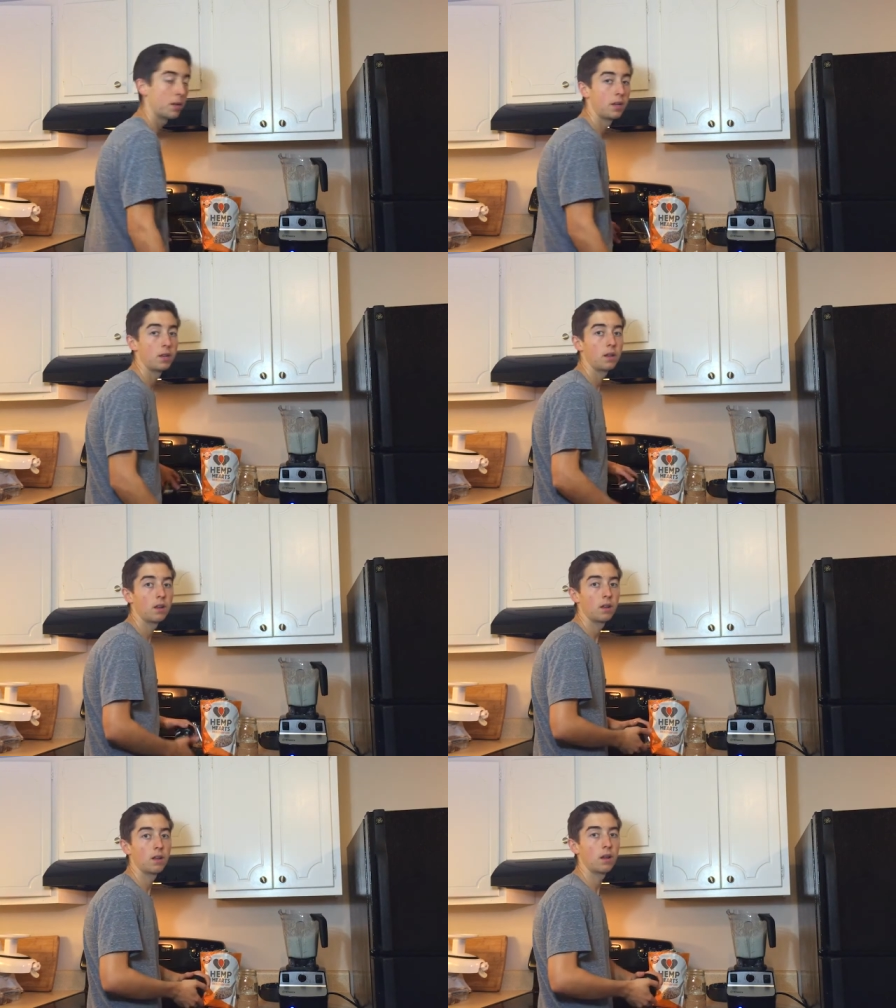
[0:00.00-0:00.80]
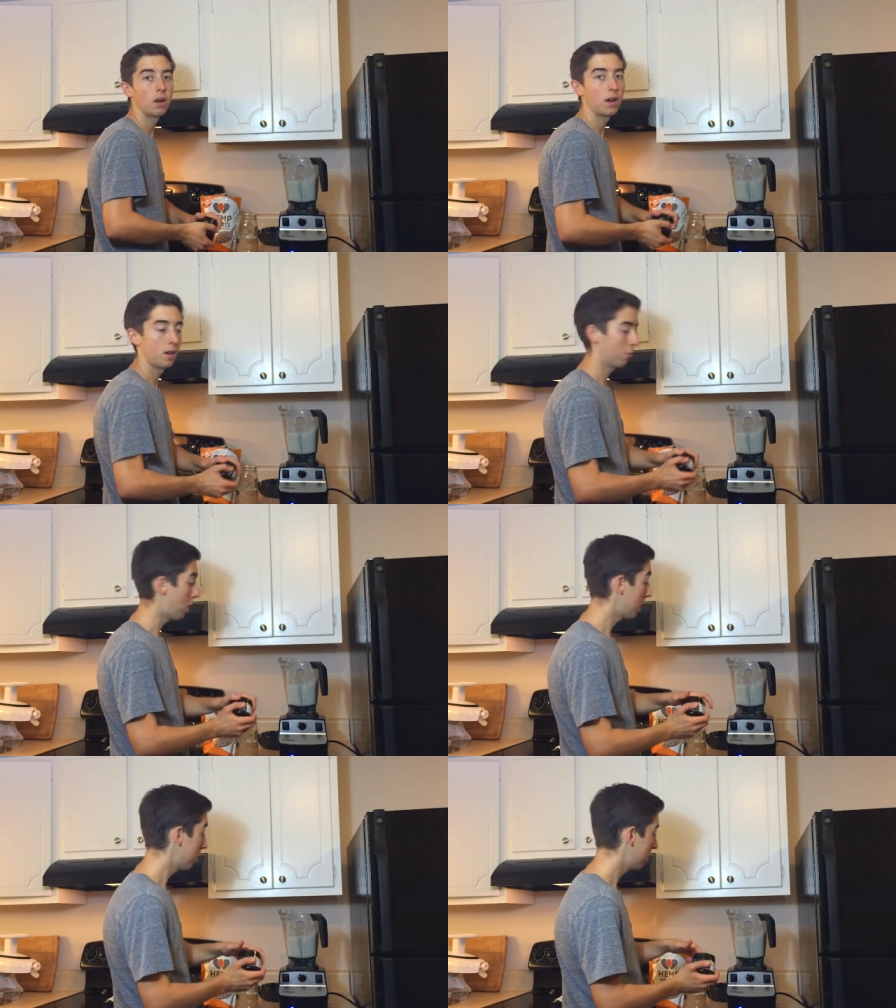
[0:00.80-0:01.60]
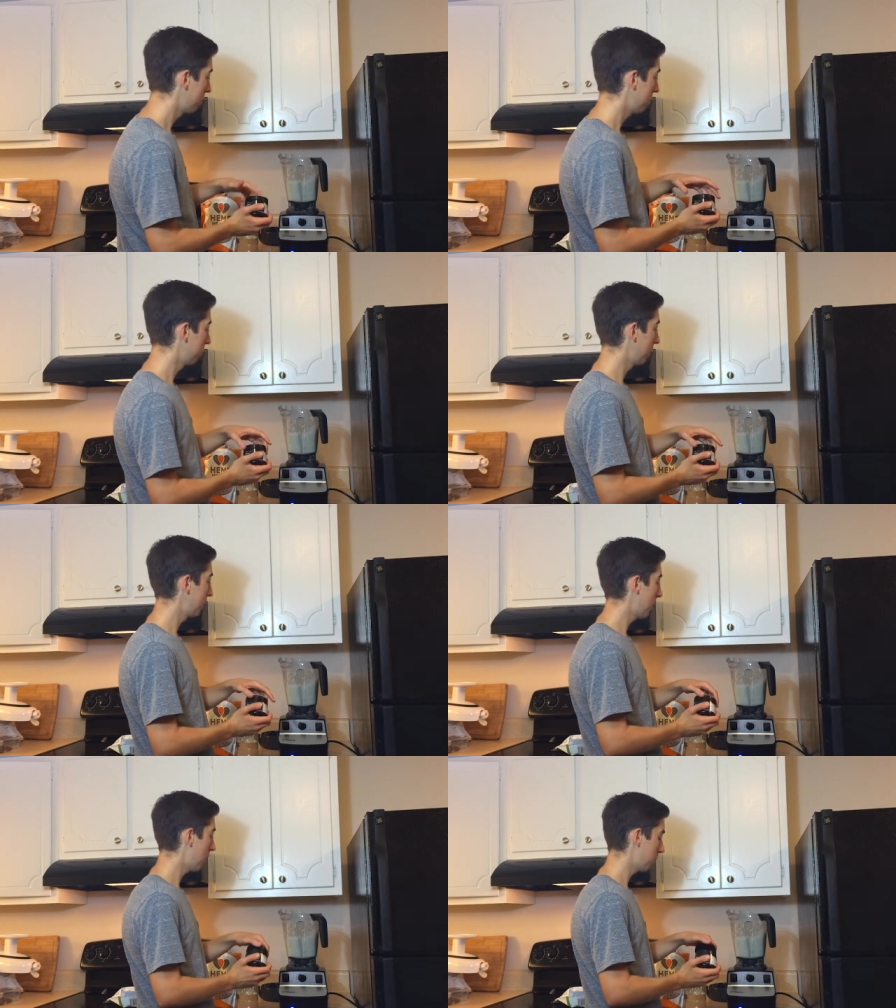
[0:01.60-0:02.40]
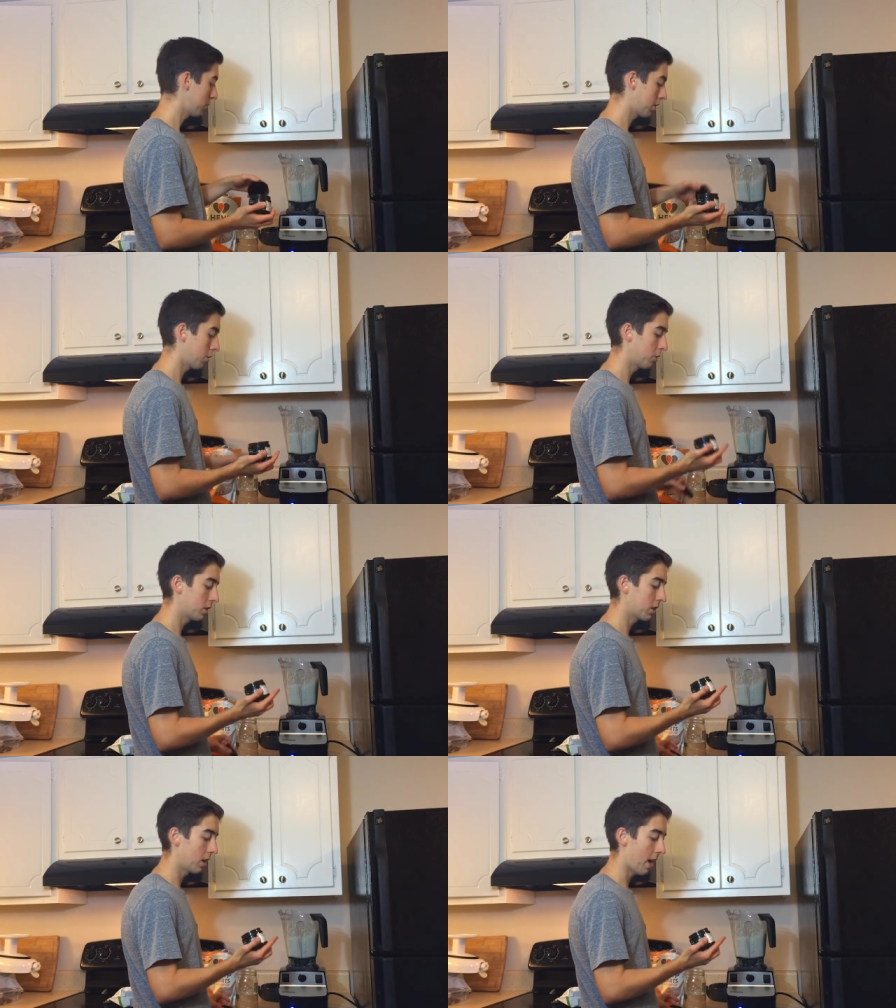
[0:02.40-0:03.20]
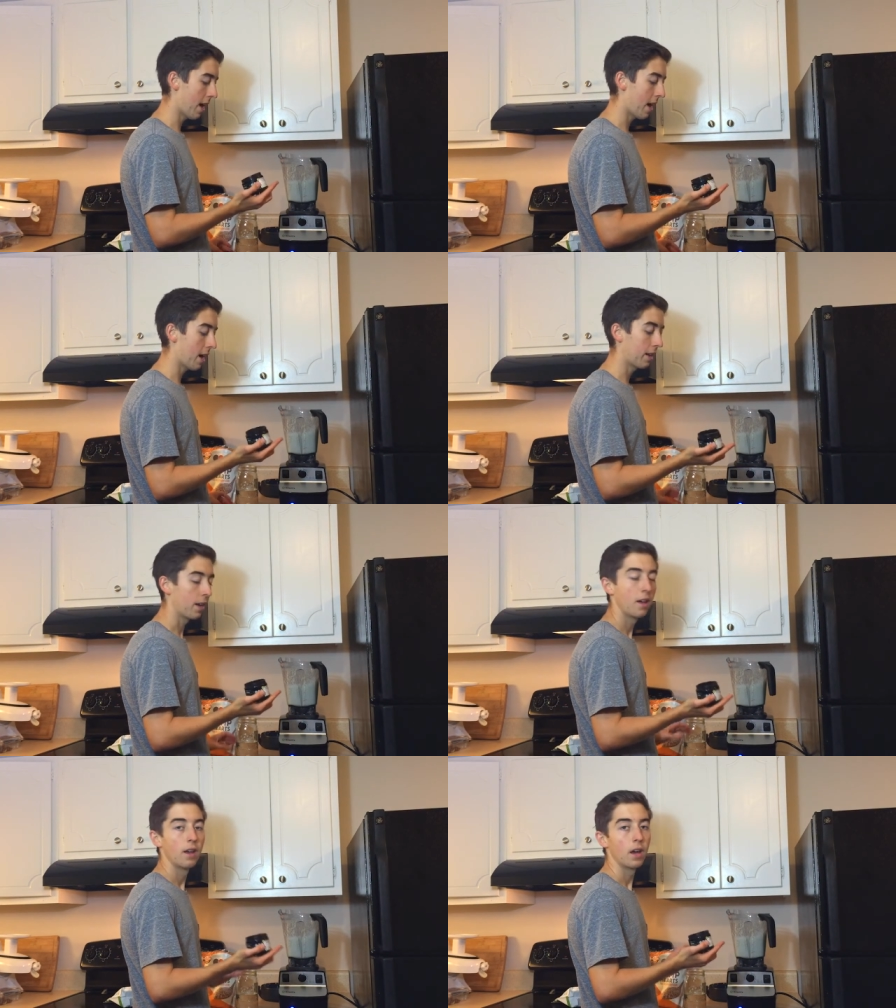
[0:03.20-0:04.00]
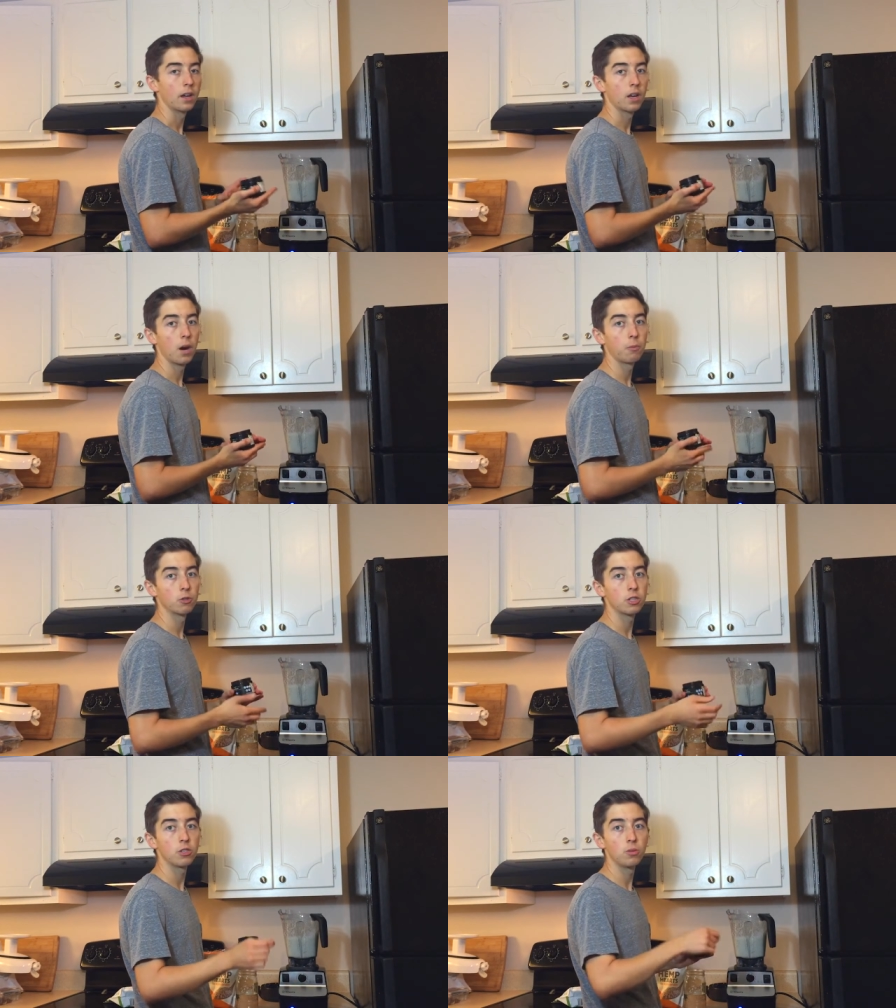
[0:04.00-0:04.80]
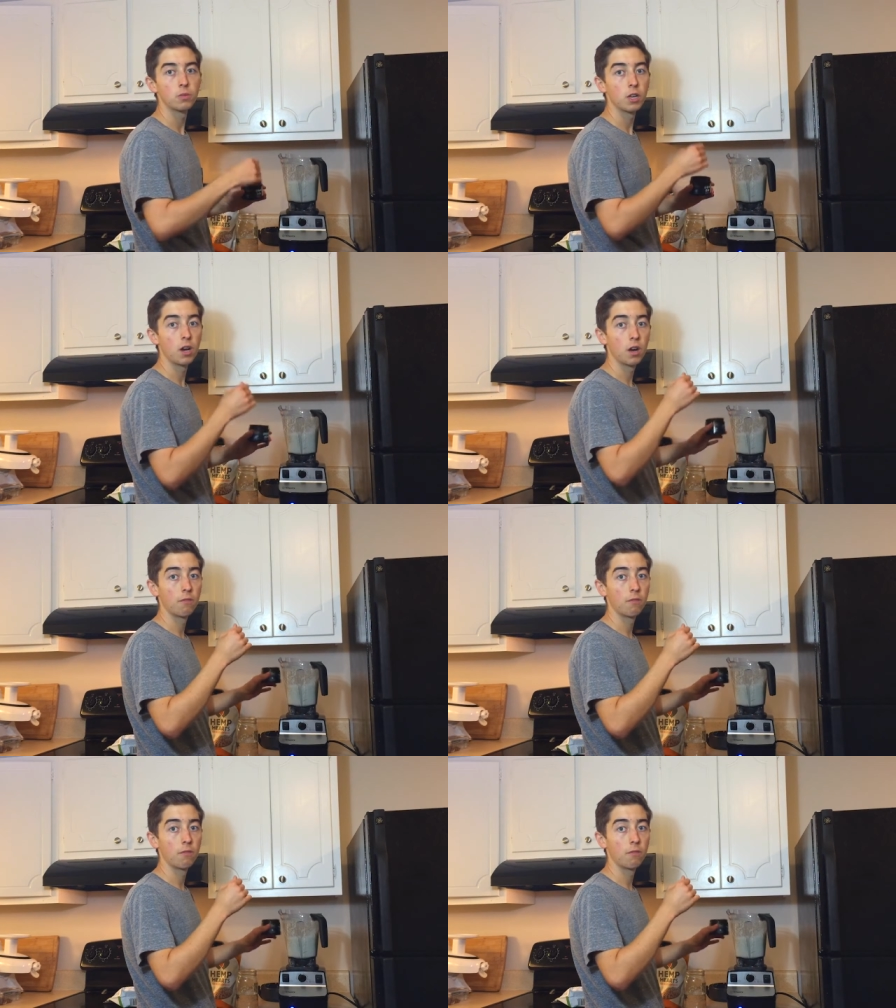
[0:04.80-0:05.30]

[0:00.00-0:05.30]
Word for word: hemp and water blended up, so we're just going to add a couple scoops